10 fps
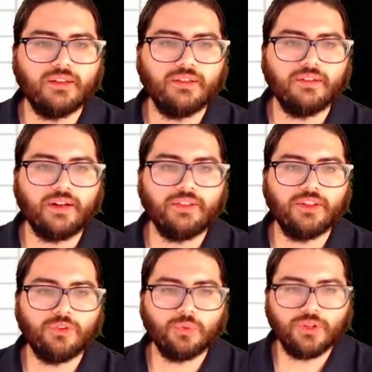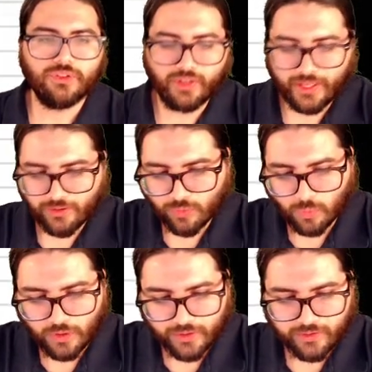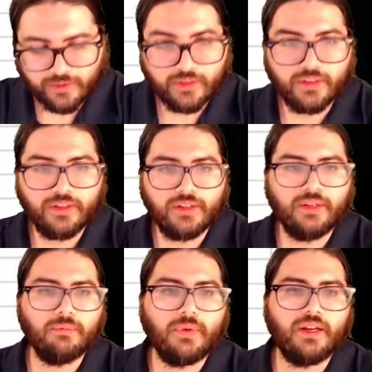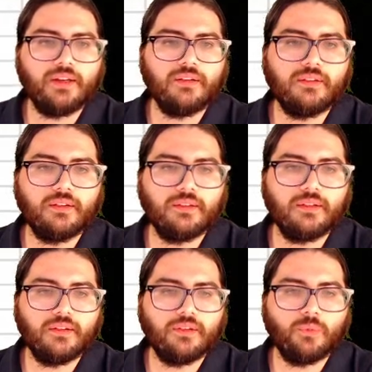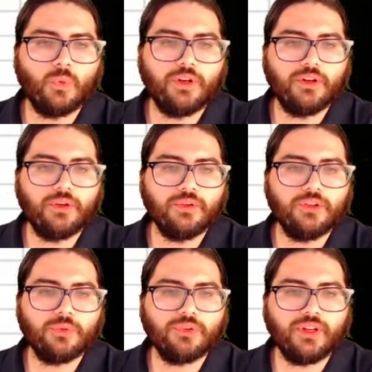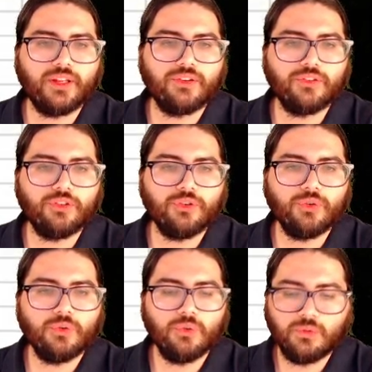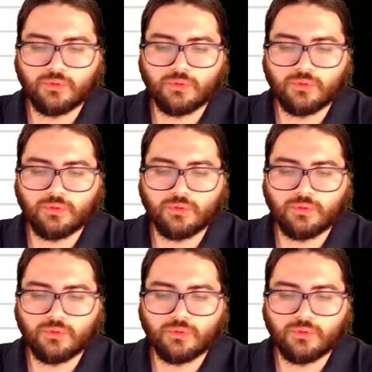Right, this was S1 in my OneNote. This was S2.